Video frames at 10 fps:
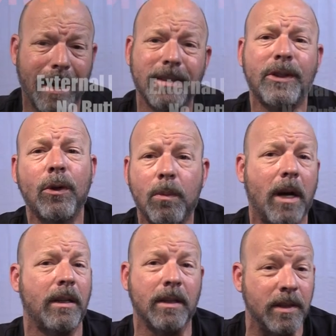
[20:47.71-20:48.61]
like two
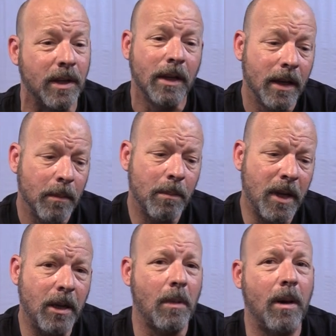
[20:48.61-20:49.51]
buttons
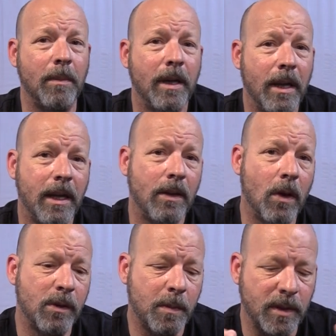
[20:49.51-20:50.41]
minimum in
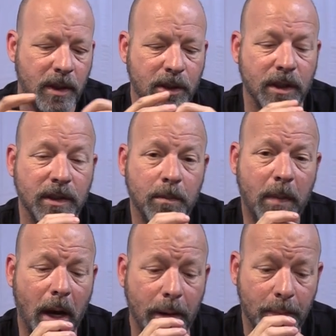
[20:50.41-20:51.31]
those positions,
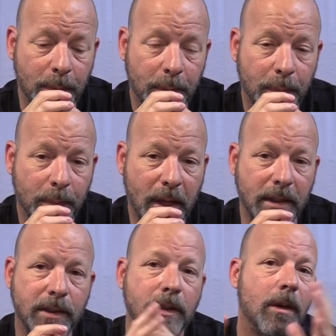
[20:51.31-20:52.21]
but
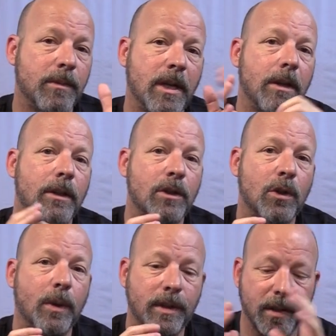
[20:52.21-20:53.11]
that just comes down to your
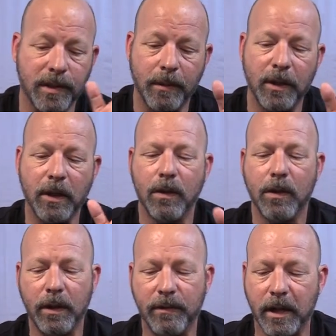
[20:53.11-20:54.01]
choice. It's something you
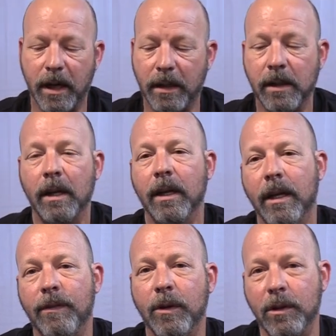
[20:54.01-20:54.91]
could have done
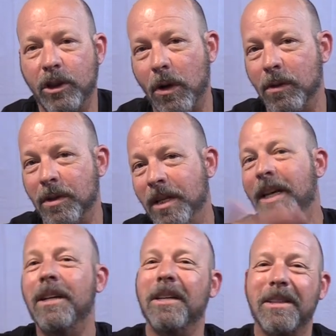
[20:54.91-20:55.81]
if you had chosen
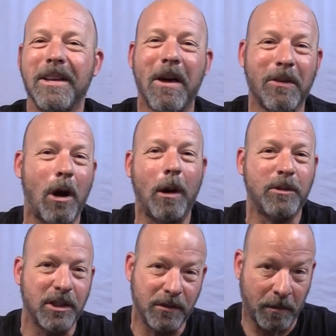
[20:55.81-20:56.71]
any of the other
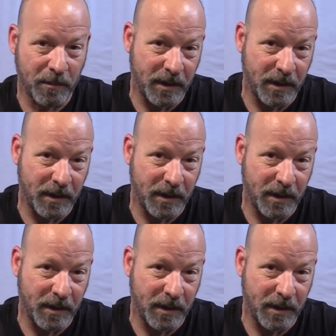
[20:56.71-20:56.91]
options from